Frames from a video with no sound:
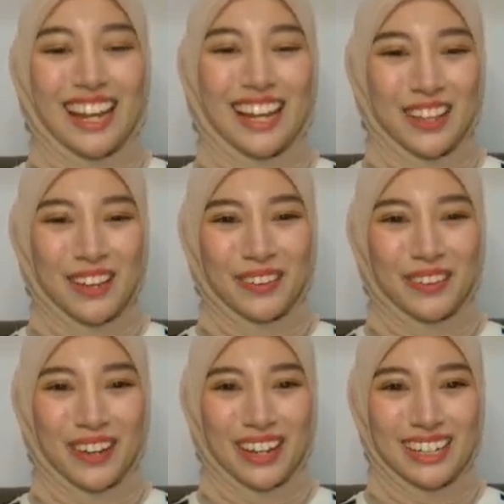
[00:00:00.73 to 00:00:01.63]
Hello
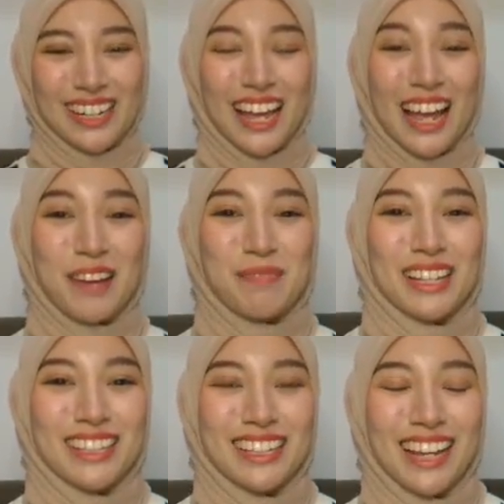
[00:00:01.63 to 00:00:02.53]
everyone, I am
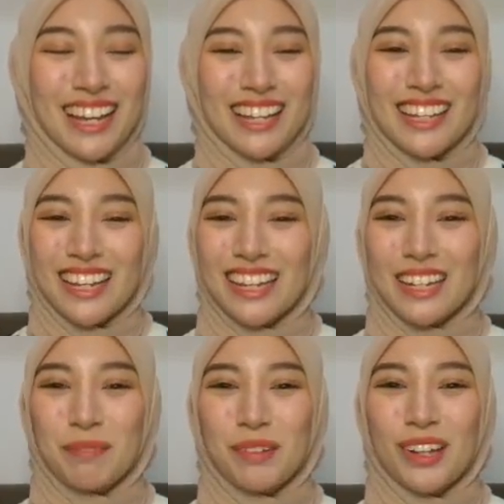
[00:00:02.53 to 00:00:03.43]
Atika
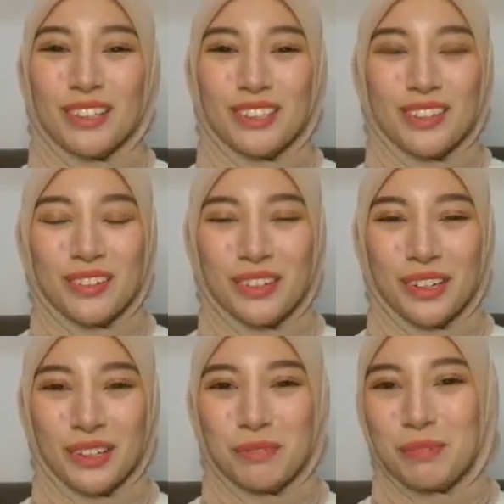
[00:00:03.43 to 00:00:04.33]
and I'm going to talk
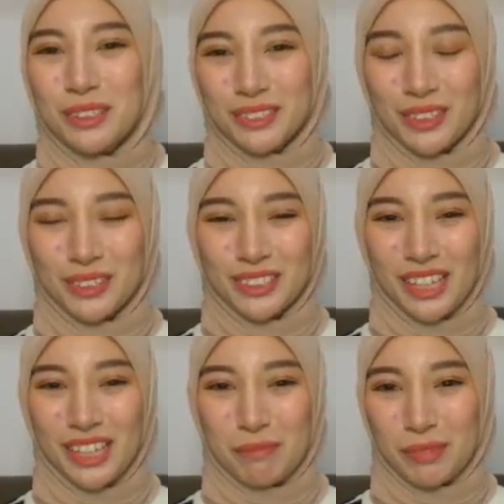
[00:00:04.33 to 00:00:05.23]
to you about
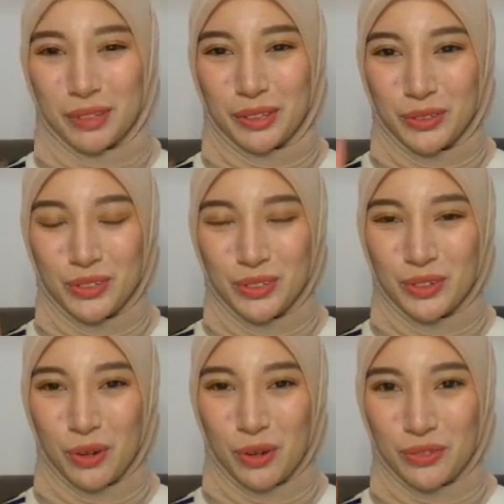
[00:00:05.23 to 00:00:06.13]
course
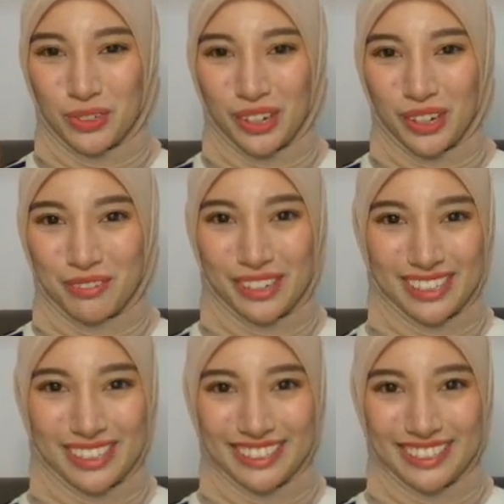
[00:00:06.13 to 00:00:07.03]
MB2203
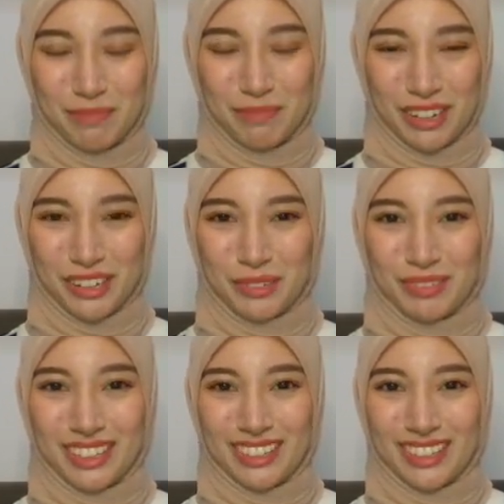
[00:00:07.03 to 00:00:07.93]
Financial
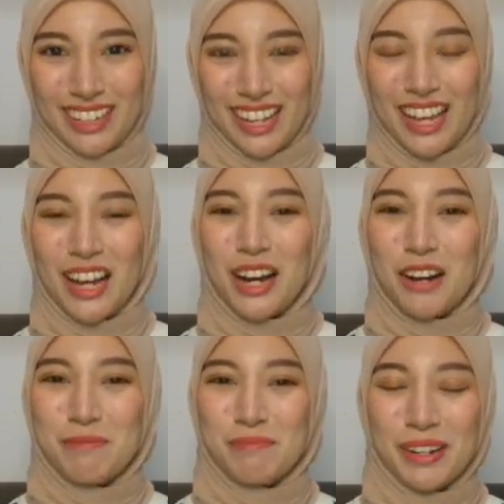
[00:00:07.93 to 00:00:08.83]
Management.
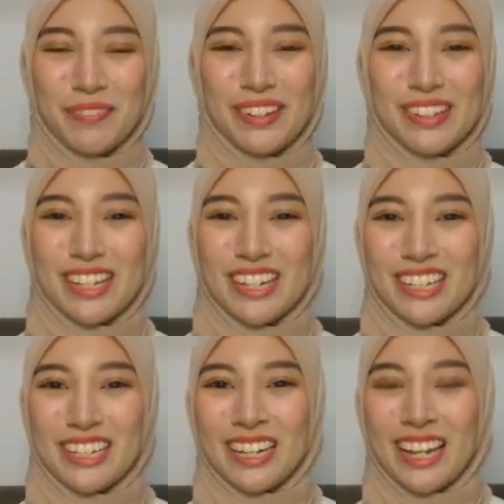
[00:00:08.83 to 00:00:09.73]
On previous
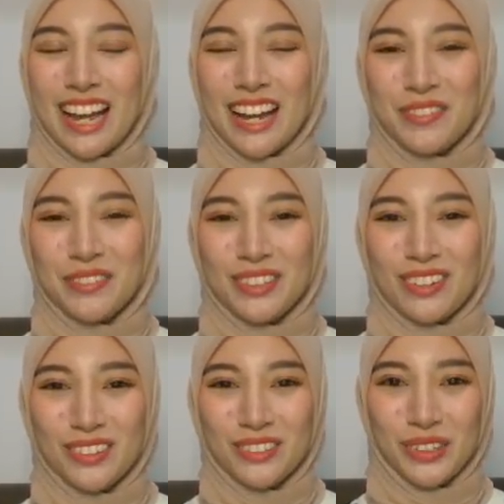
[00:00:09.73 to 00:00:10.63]
session, I have
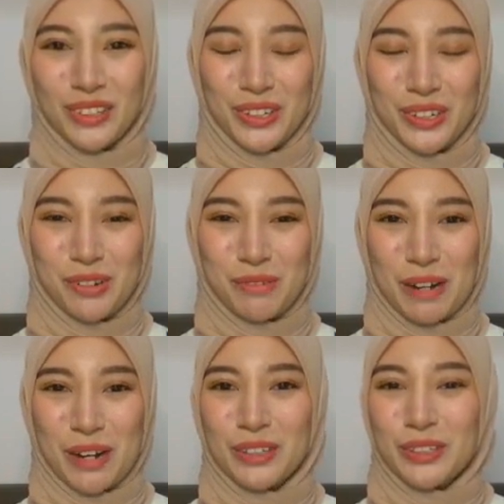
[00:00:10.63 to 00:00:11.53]
talked to you
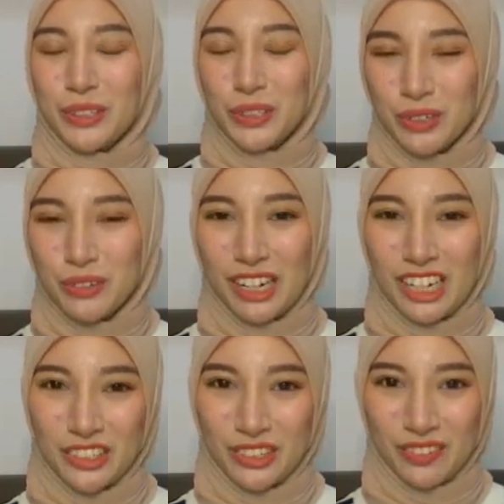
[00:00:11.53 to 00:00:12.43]
about two
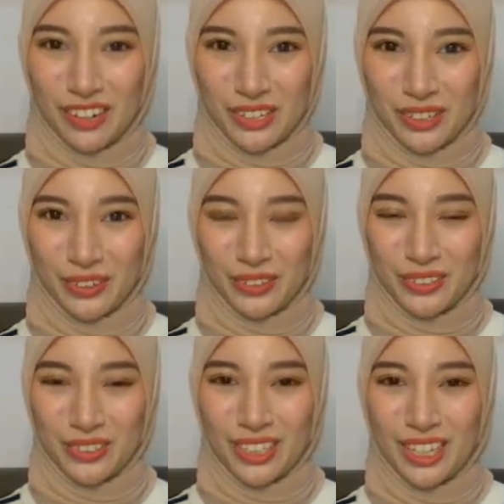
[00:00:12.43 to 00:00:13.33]
financial
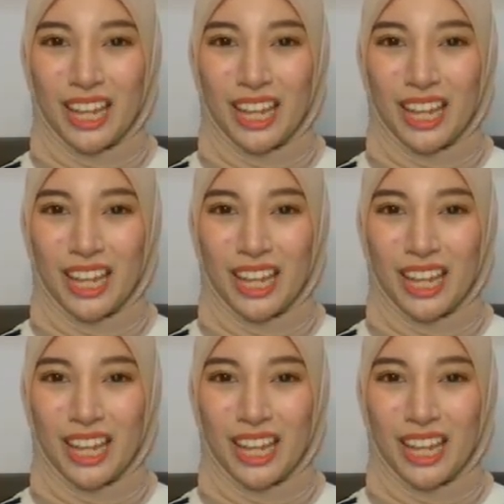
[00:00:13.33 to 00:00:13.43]
ratios.